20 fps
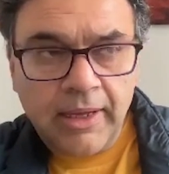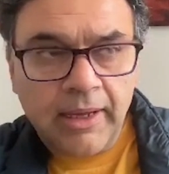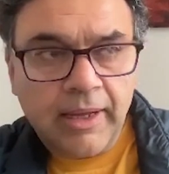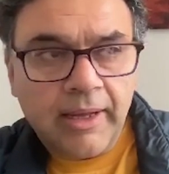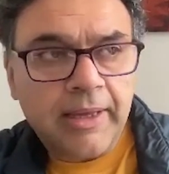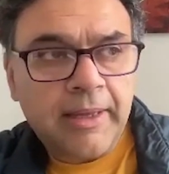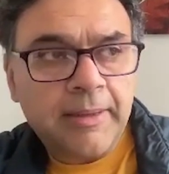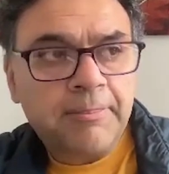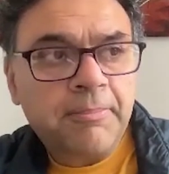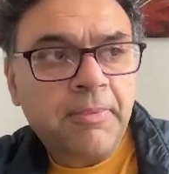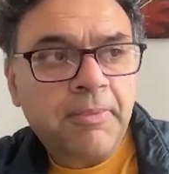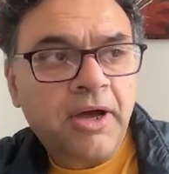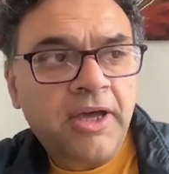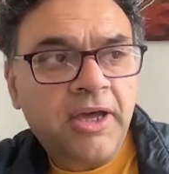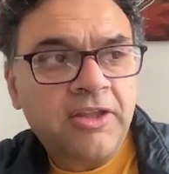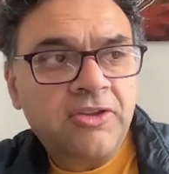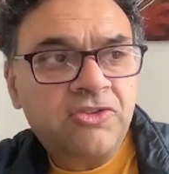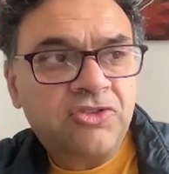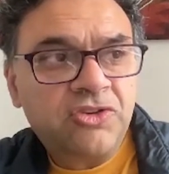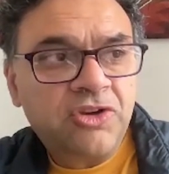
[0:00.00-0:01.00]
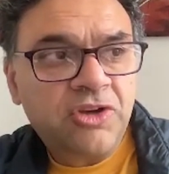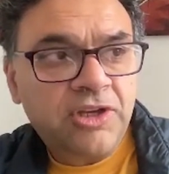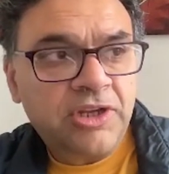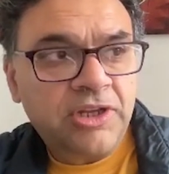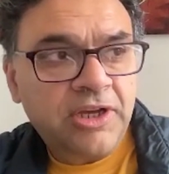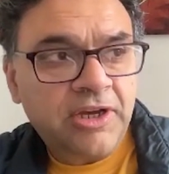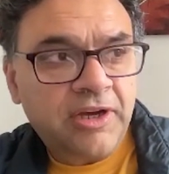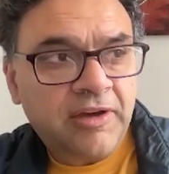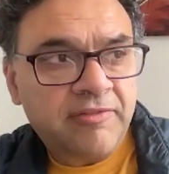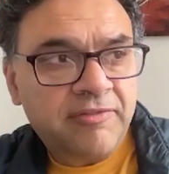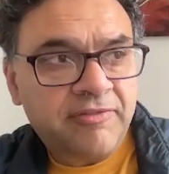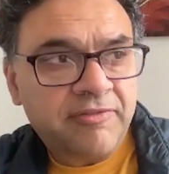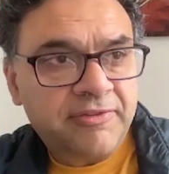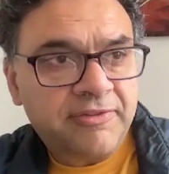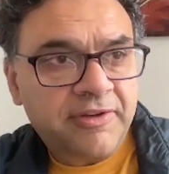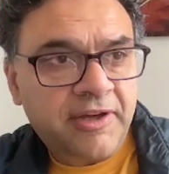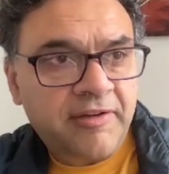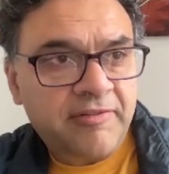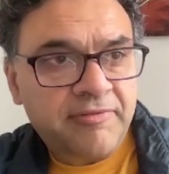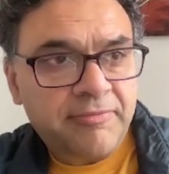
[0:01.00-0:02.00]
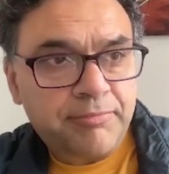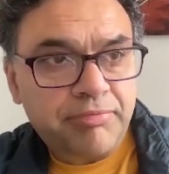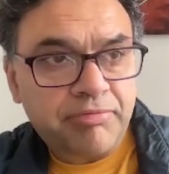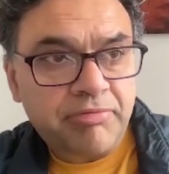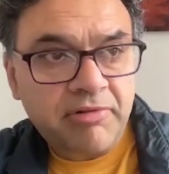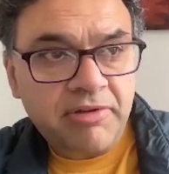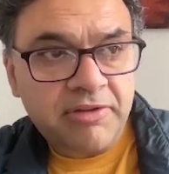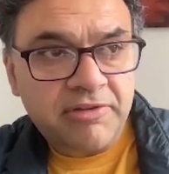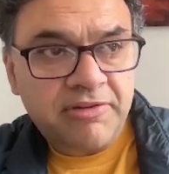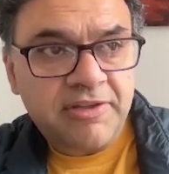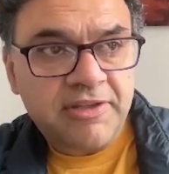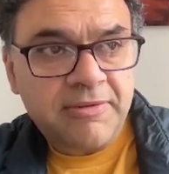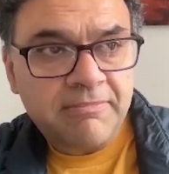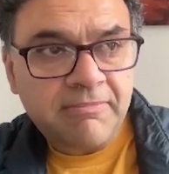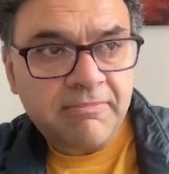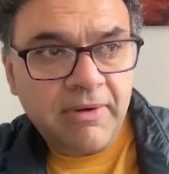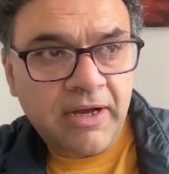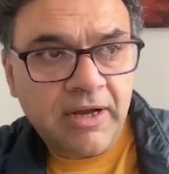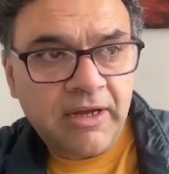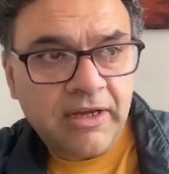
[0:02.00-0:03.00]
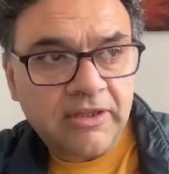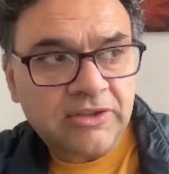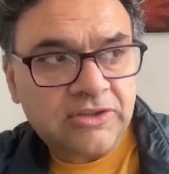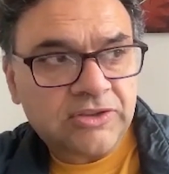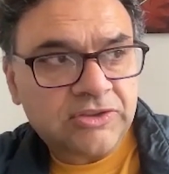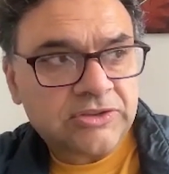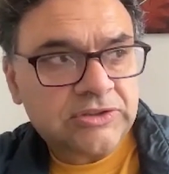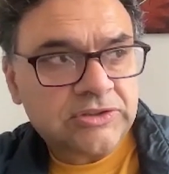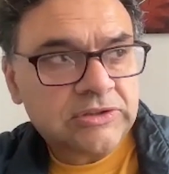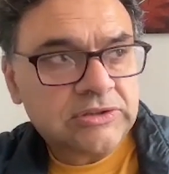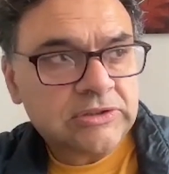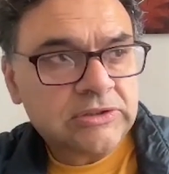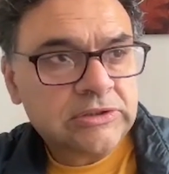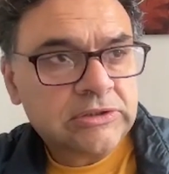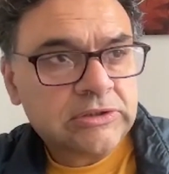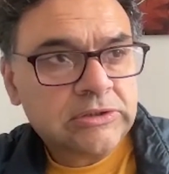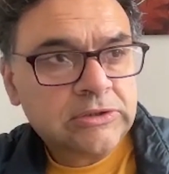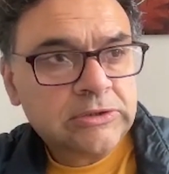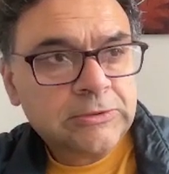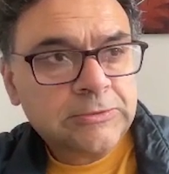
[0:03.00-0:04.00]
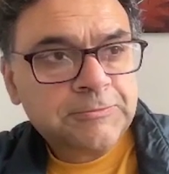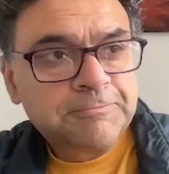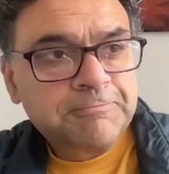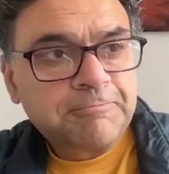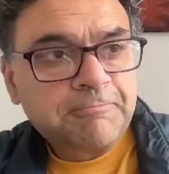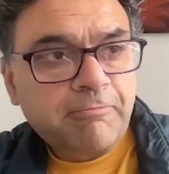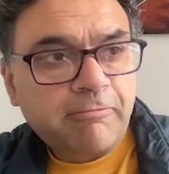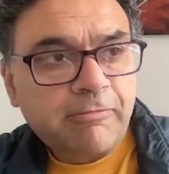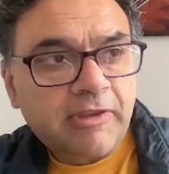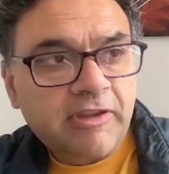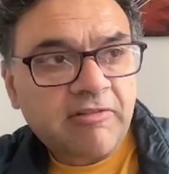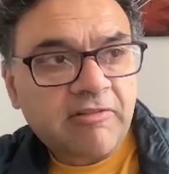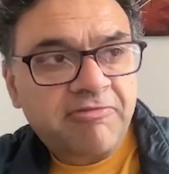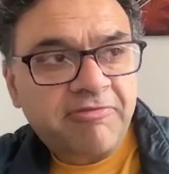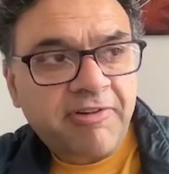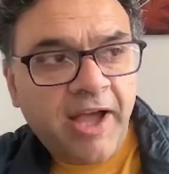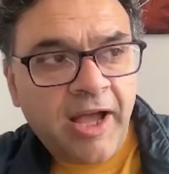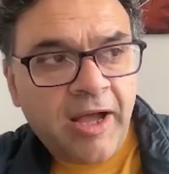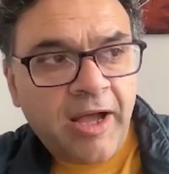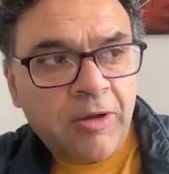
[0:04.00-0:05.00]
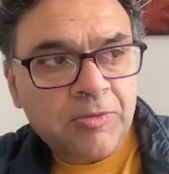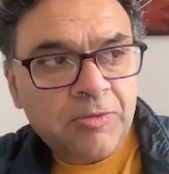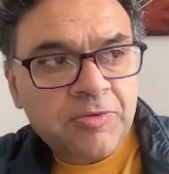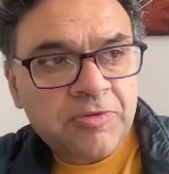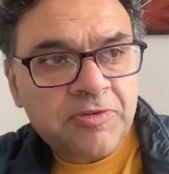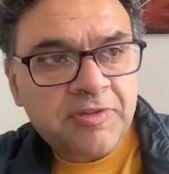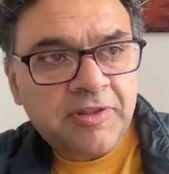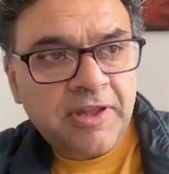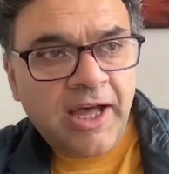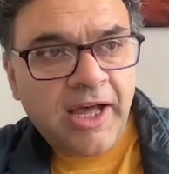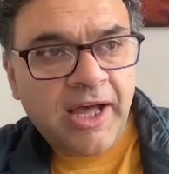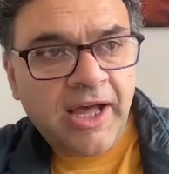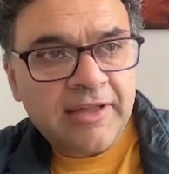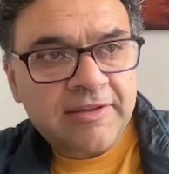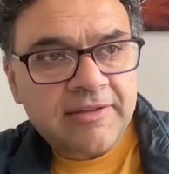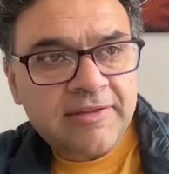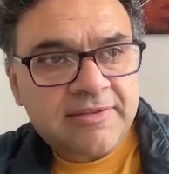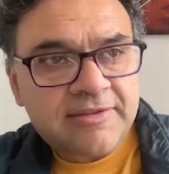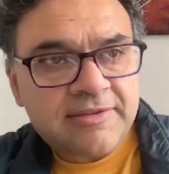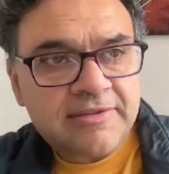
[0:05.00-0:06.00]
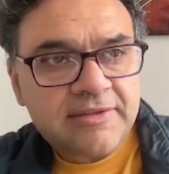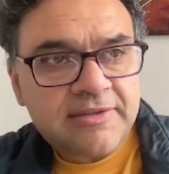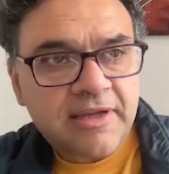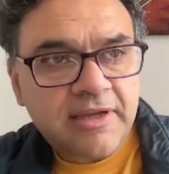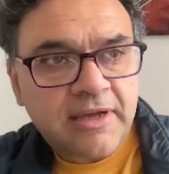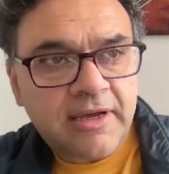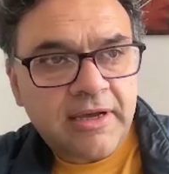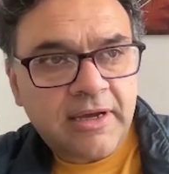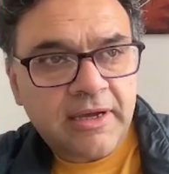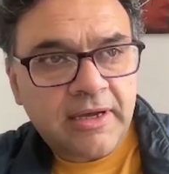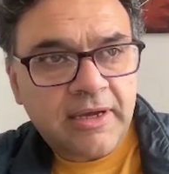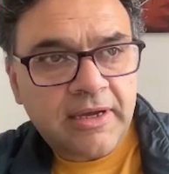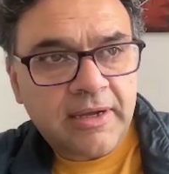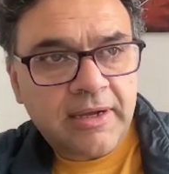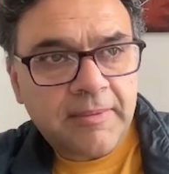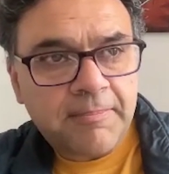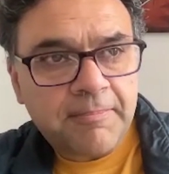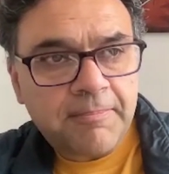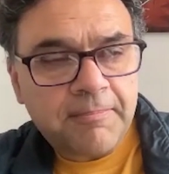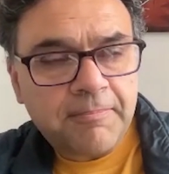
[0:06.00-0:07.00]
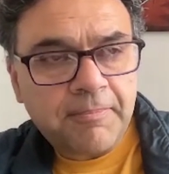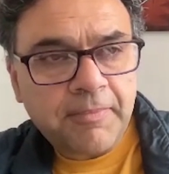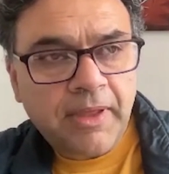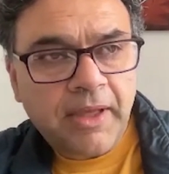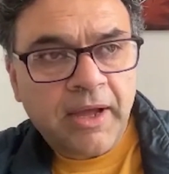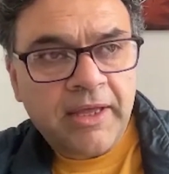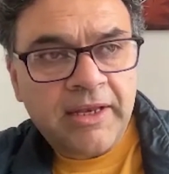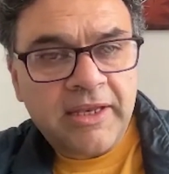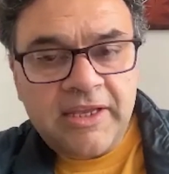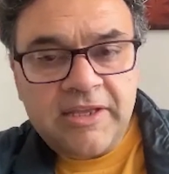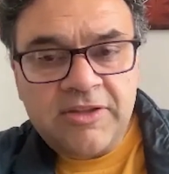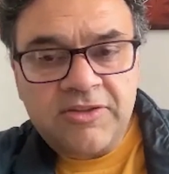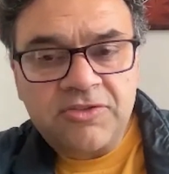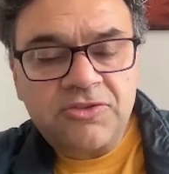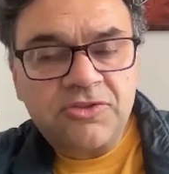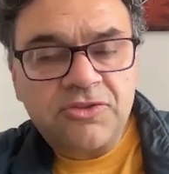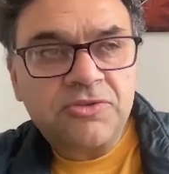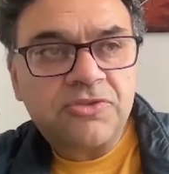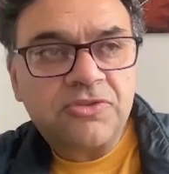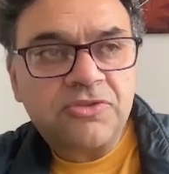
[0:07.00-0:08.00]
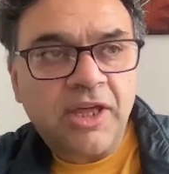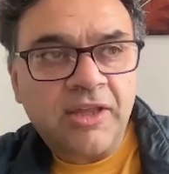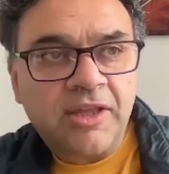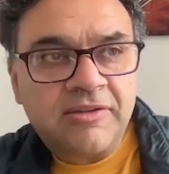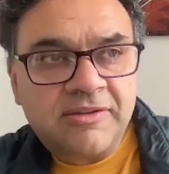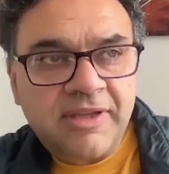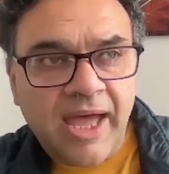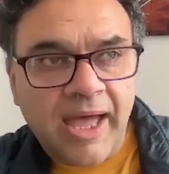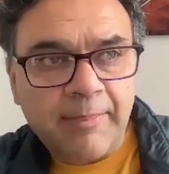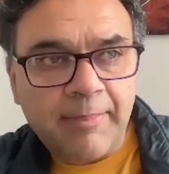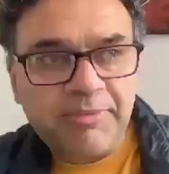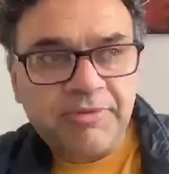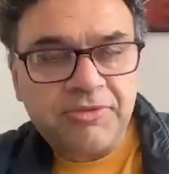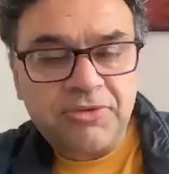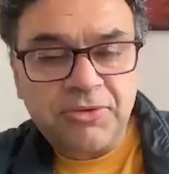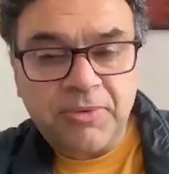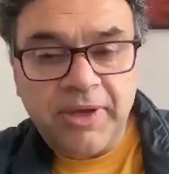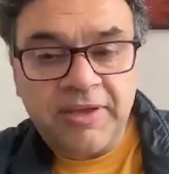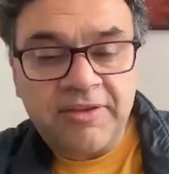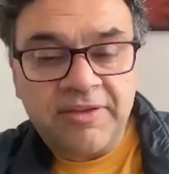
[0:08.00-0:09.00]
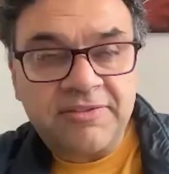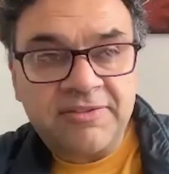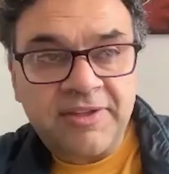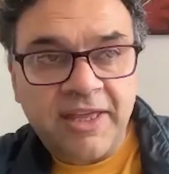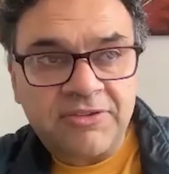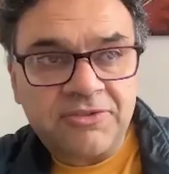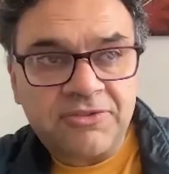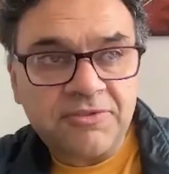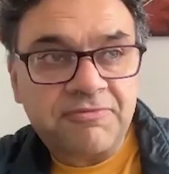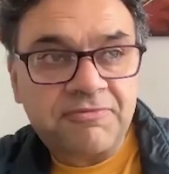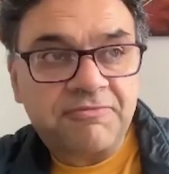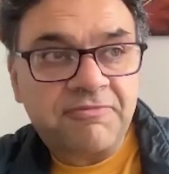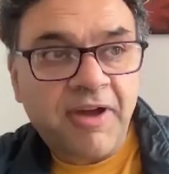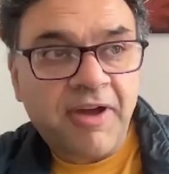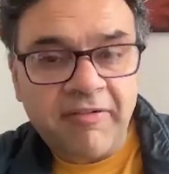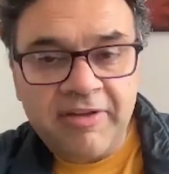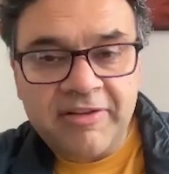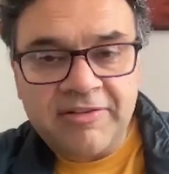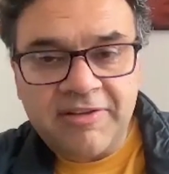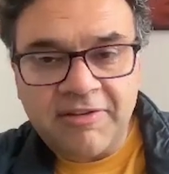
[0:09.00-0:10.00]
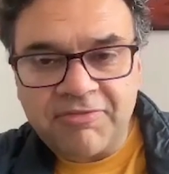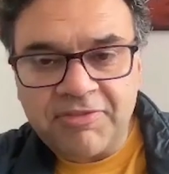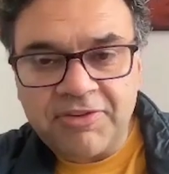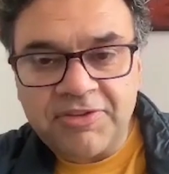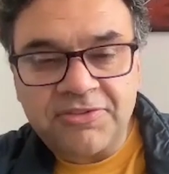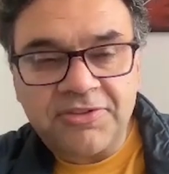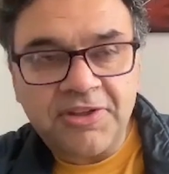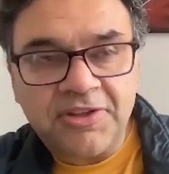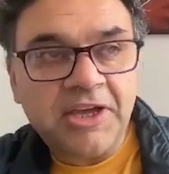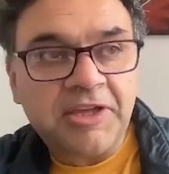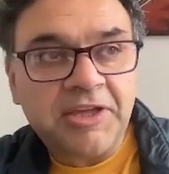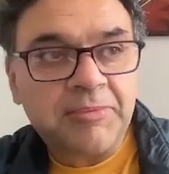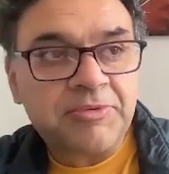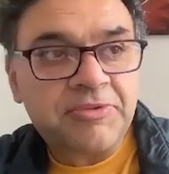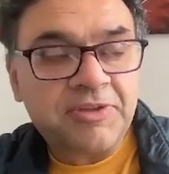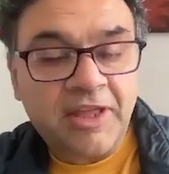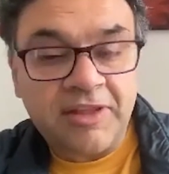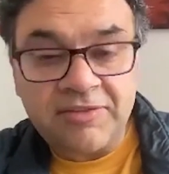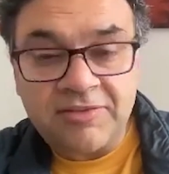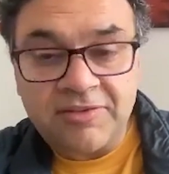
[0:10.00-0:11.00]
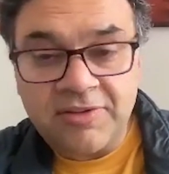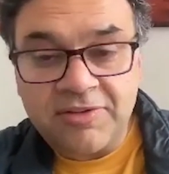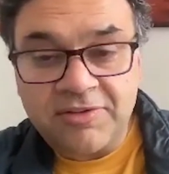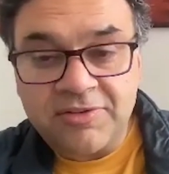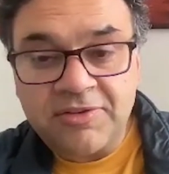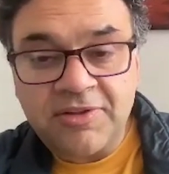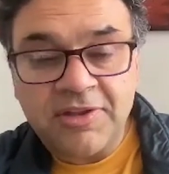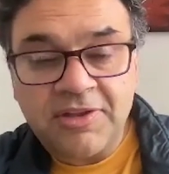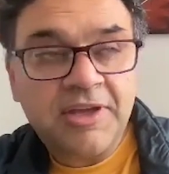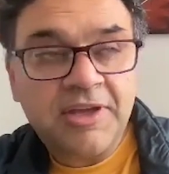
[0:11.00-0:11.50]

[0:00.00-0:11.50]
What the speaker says: in my journey, I've pretty much found that I need to adapt to a set of very different circumstances